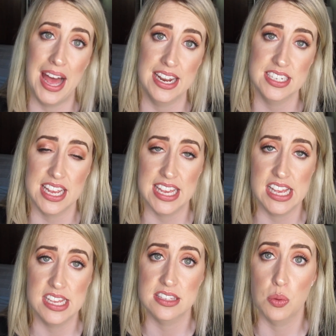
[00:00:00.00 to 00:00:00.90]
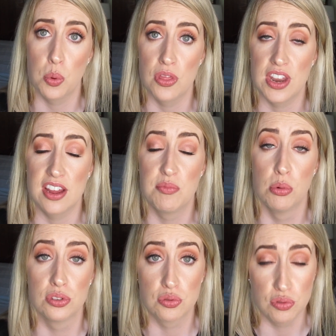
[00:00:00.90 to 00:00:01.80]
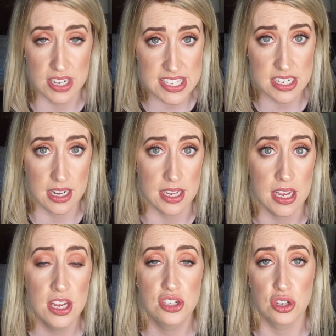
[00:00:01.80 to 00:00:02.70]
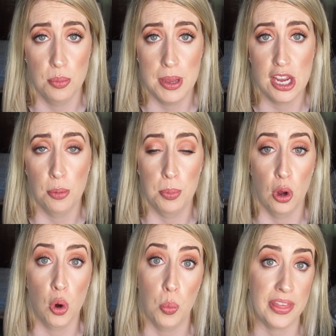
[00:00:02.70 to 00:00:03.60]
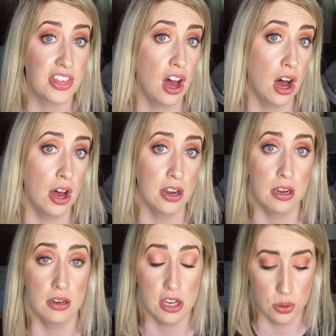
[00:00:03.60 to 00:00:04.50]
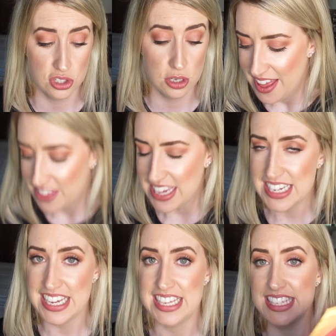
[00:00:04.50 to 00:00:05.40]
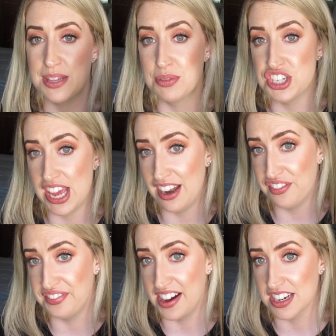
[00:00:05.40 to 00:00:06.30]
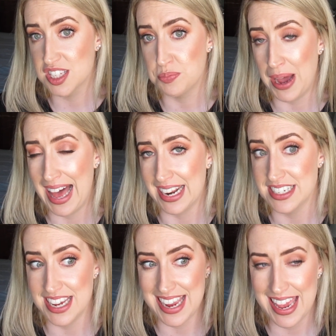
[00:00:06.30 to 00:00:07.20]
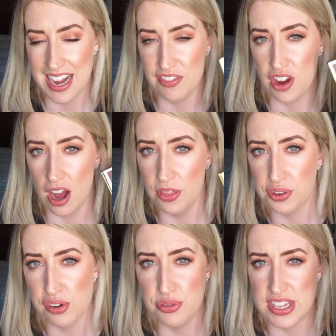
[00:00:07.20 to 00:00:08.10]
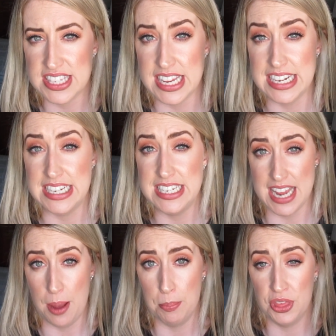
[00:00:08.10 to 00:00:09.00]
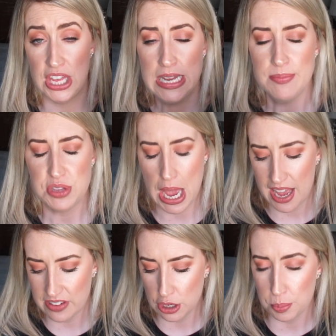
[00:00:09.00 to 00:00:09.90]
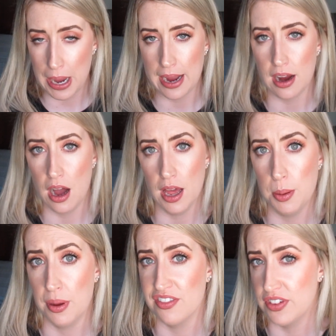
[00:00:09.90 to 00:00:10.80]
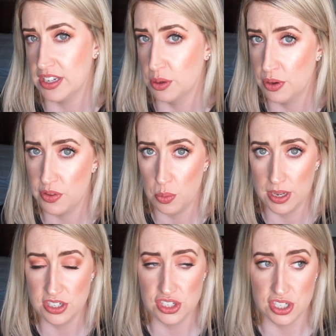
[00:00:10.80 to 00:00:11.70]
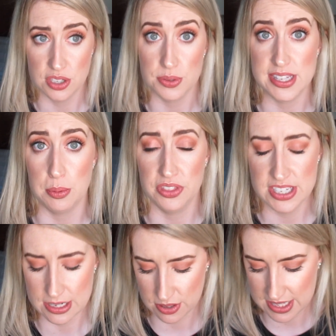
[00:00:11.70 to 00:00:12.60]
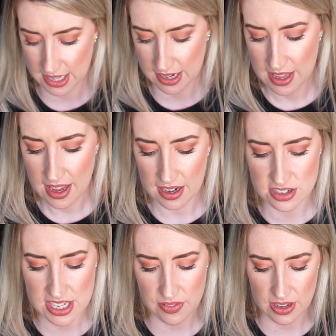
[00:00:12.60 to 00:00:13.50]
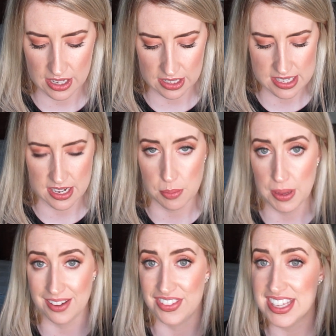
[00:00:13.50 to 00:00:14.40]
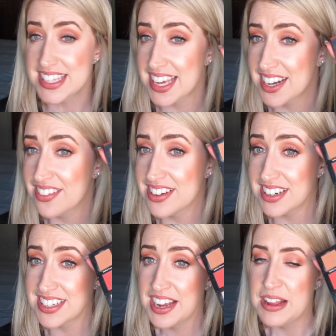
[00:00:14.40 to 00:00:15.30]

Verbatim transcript: palette is the one that I've most recently done a makeup look with on YouTube. It is the Michelle Fox palette. Again, I've gone through this in depth so have a look back on my video if you want to see what this looks like. I'll just give you a little sneak peek of the inside of it.